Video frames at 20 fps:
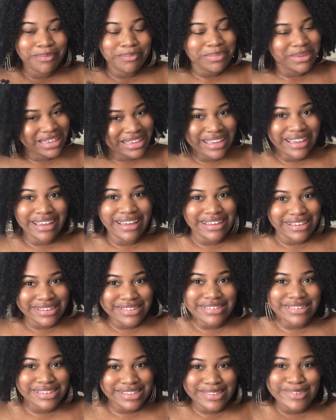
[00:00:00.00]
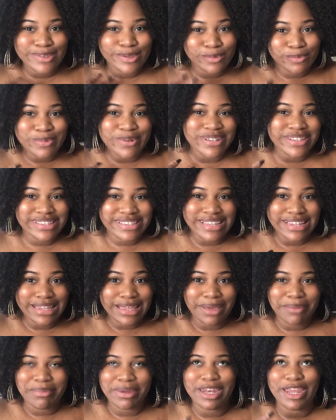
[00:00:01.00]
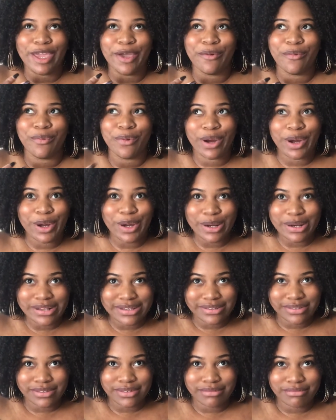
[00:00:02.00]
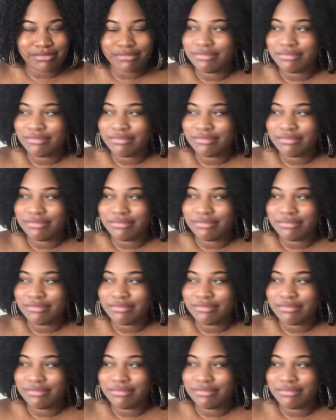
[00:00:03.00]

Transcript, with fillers: because it's super silly, but it works.